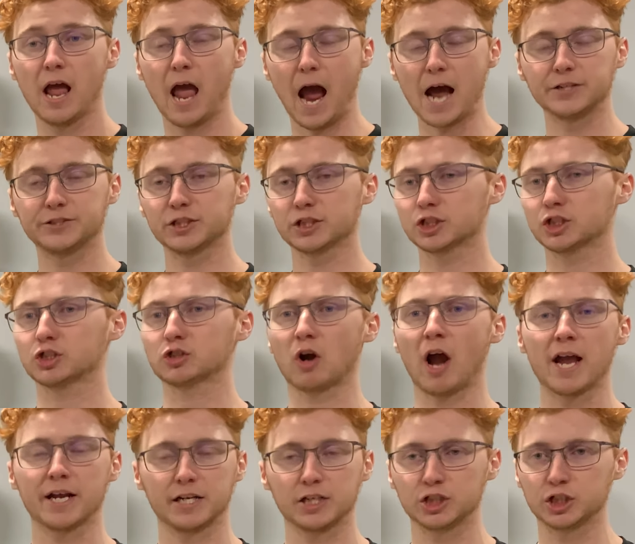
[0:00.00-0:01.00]
and just
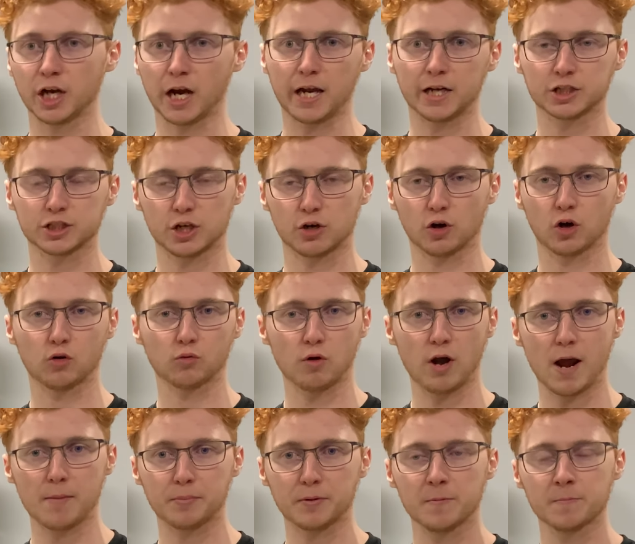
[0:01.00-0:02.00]
trying to change their
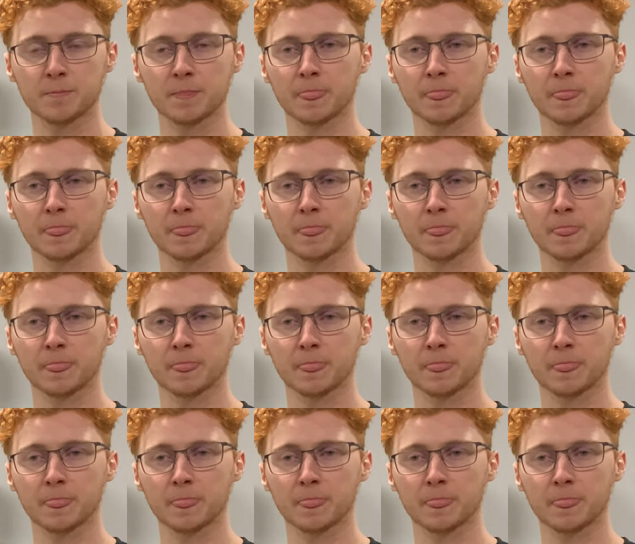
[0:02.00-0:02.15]
grip,